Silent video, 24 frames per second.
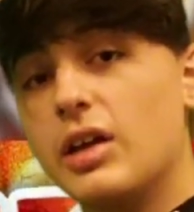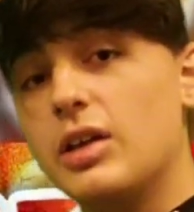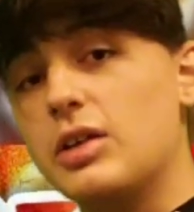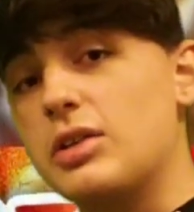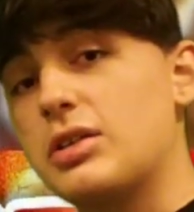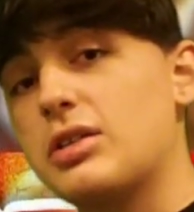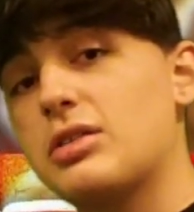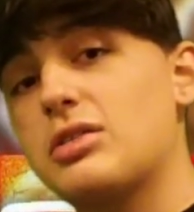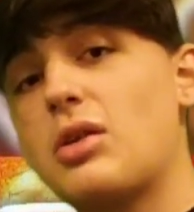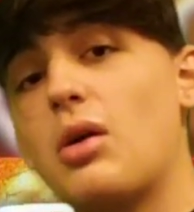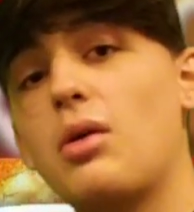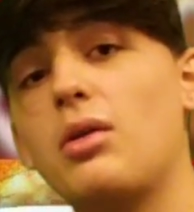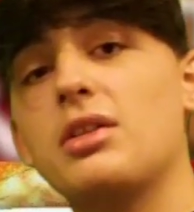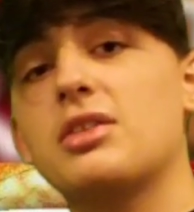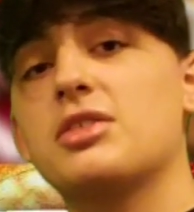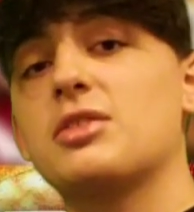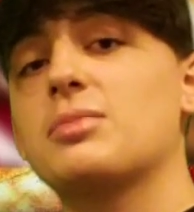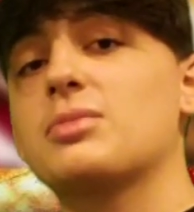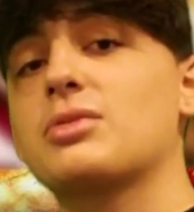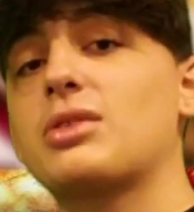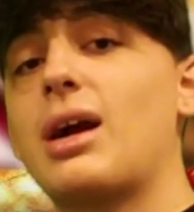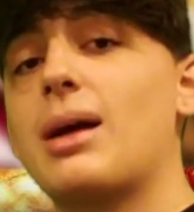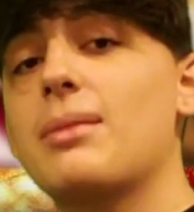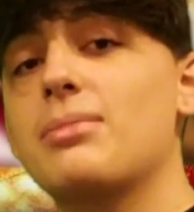You should totally
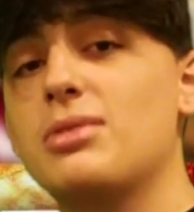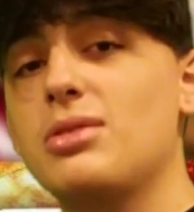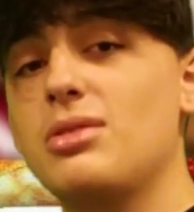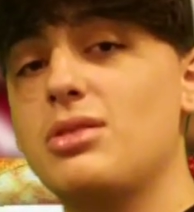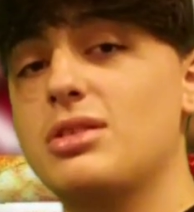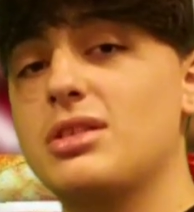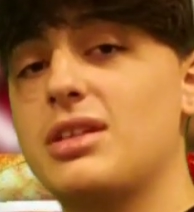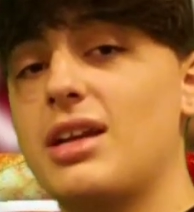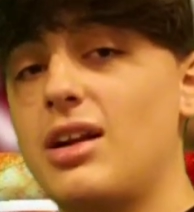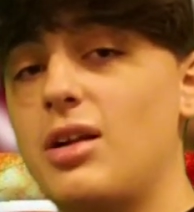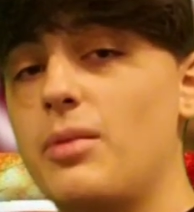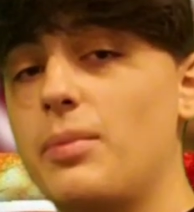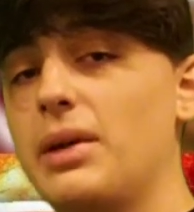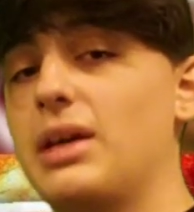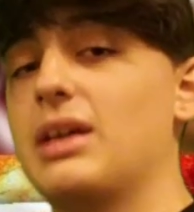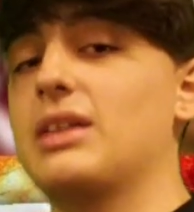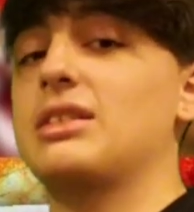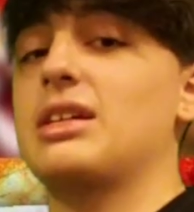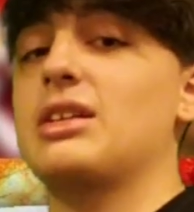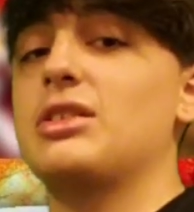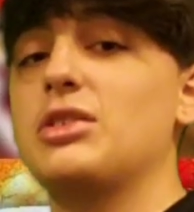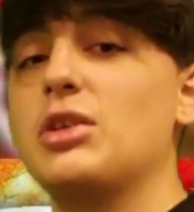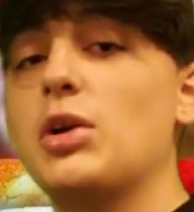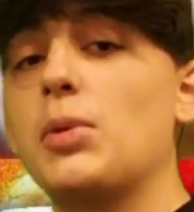subscribe to the channel,
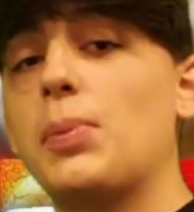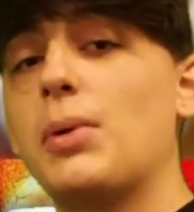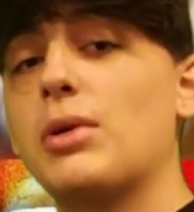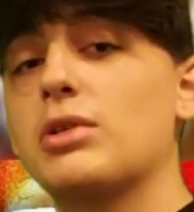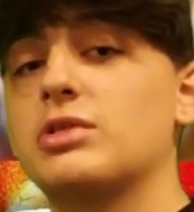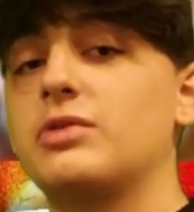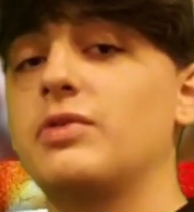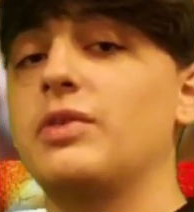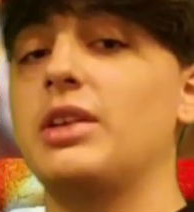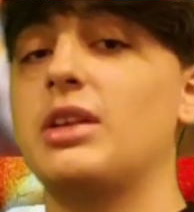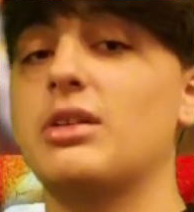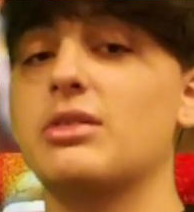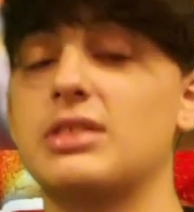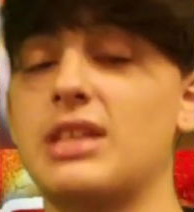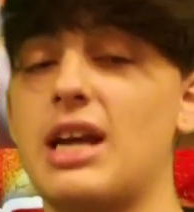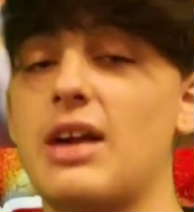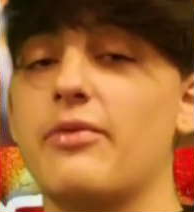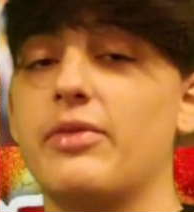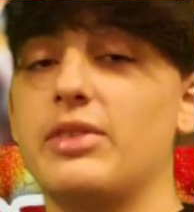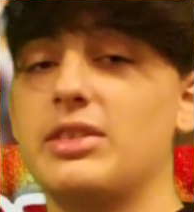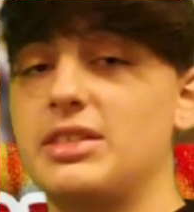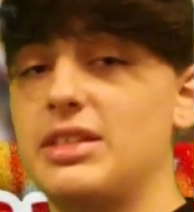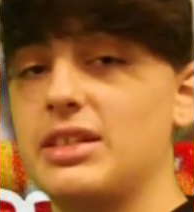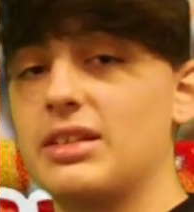because I do post videos
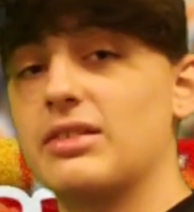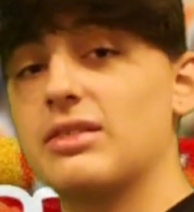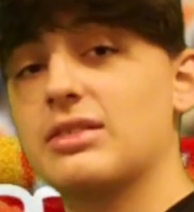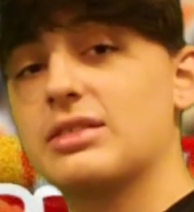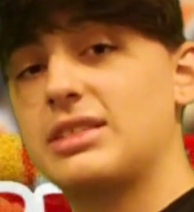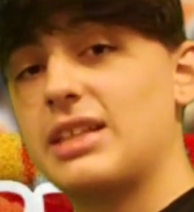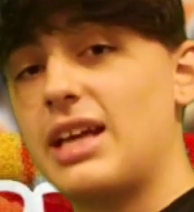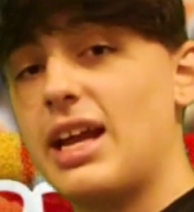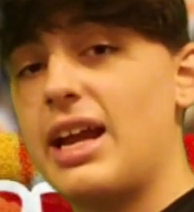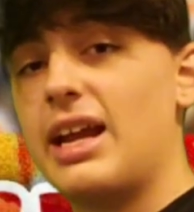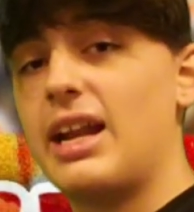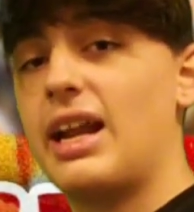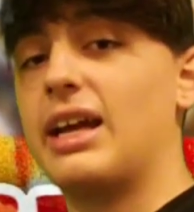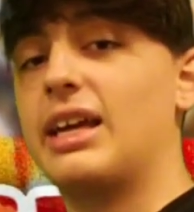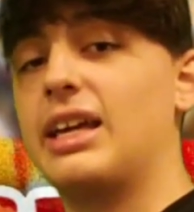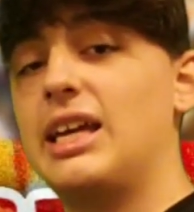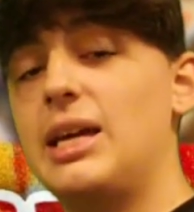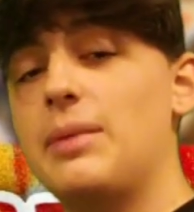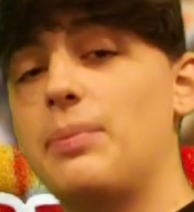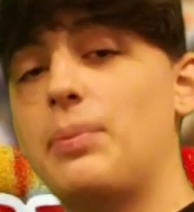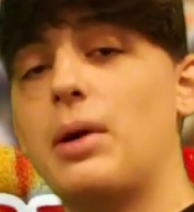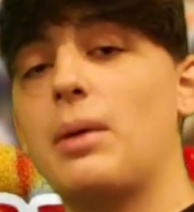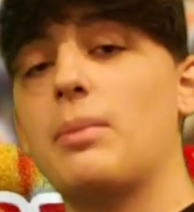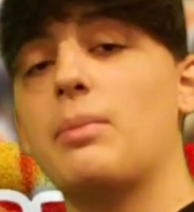every single day and I
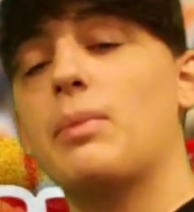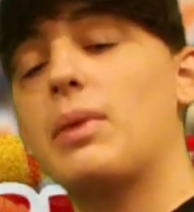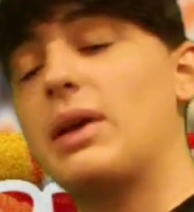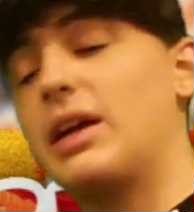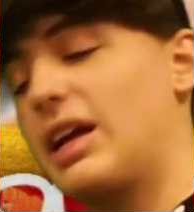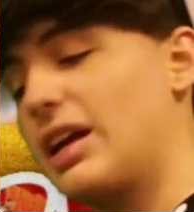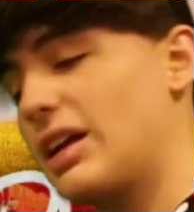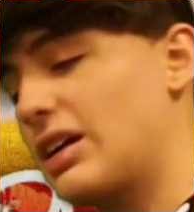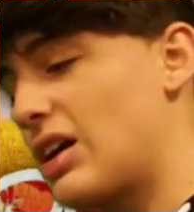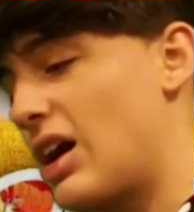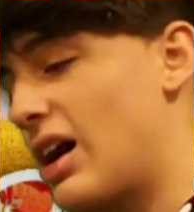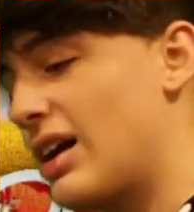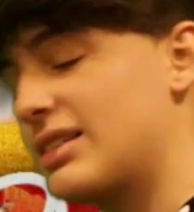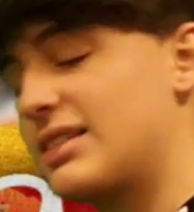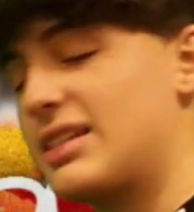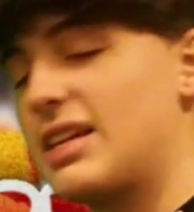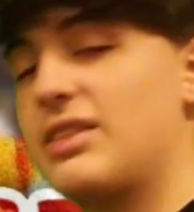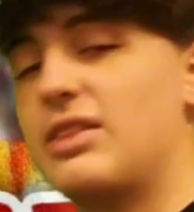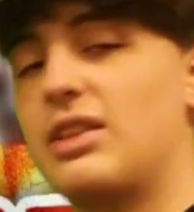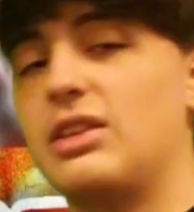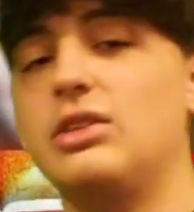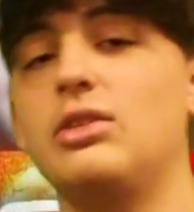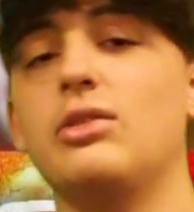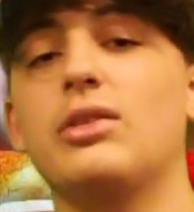keep up making
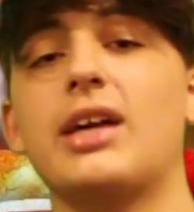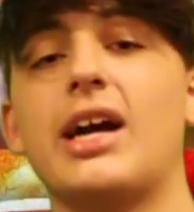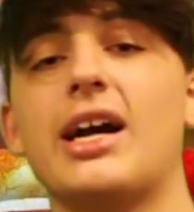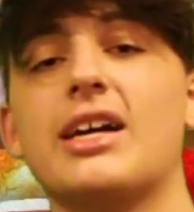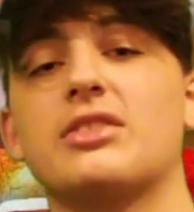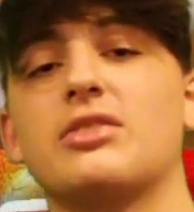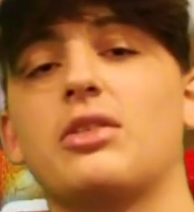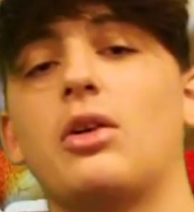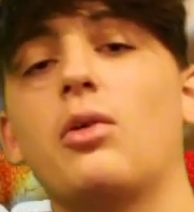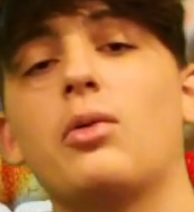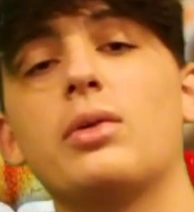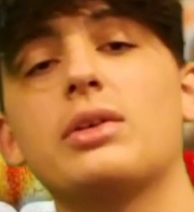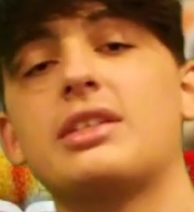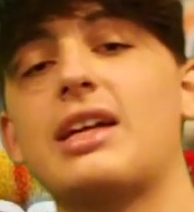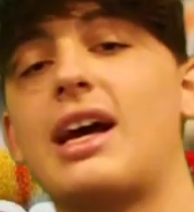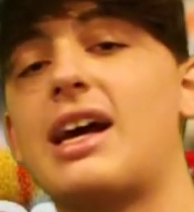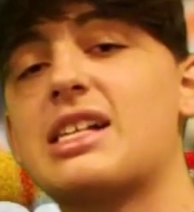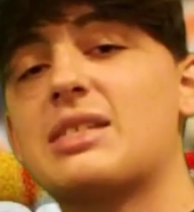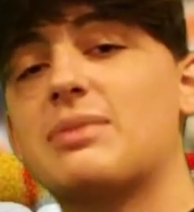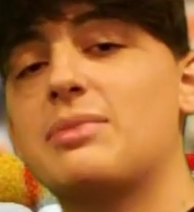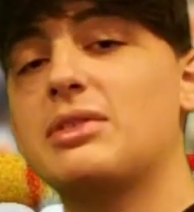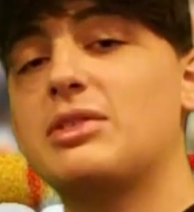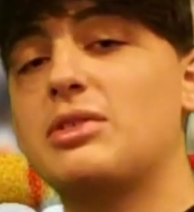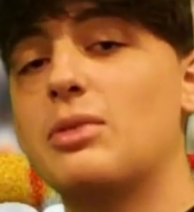content that you guys always
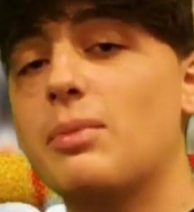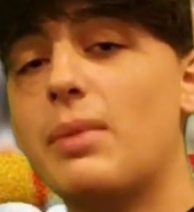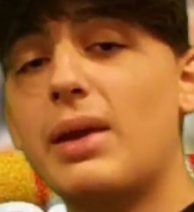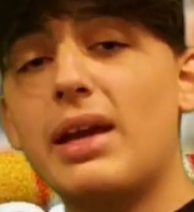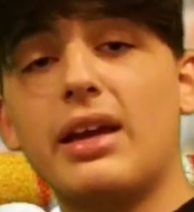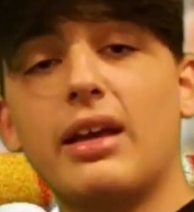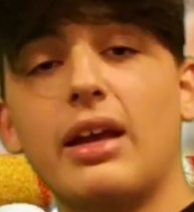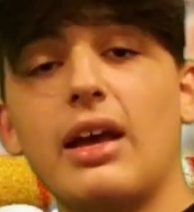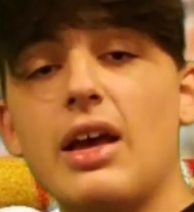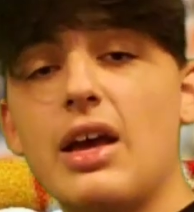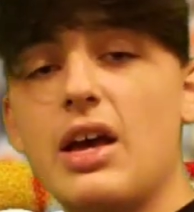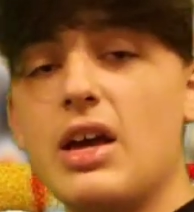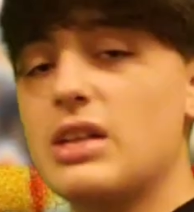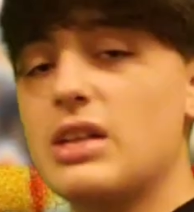ask me to make.